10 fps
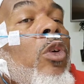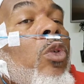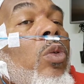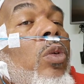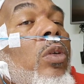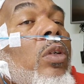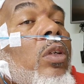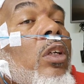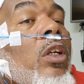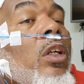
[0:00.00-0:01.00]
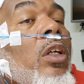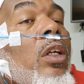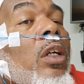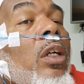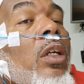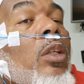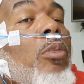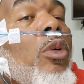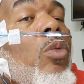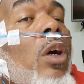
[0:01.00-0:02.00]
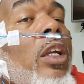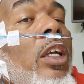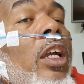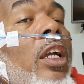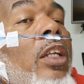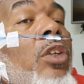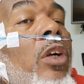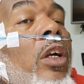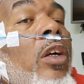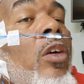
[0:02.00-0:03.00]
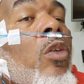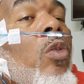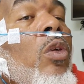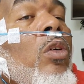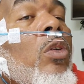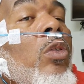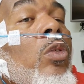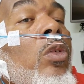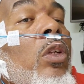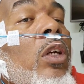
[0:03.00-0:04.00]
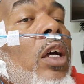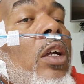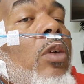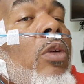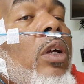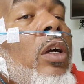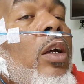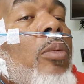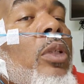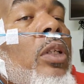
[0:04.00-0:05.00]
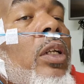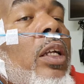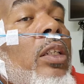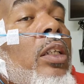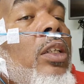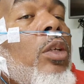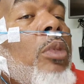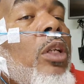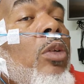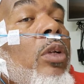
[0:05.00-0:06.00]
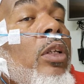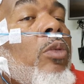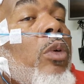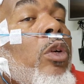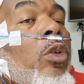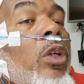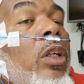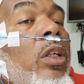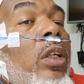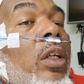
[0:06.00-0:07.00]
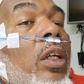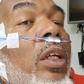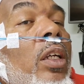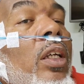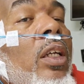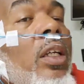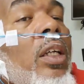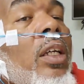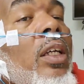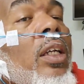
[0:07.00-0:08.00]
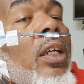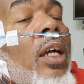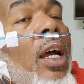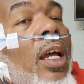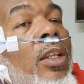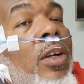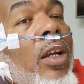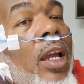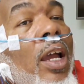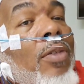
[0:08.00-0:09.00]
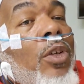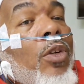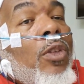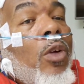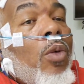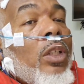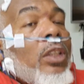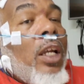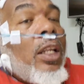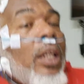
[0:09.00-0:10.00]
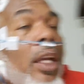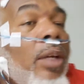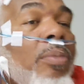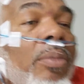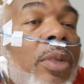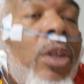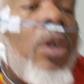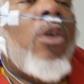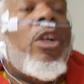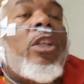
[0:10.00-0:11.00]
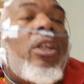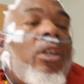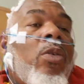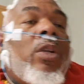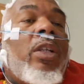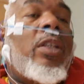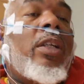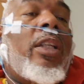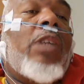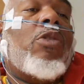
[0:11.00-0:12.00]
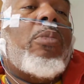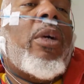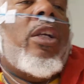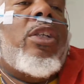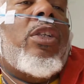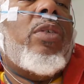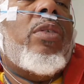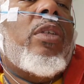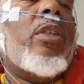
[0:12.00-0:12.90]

cool. The Milwaukee 8s are air oil cooled. I agree 100% HD should be doing liquid cooling. Uh, they're going to have to if they want to stay in the game. Oh, no, uh, they're going into the electric bike, so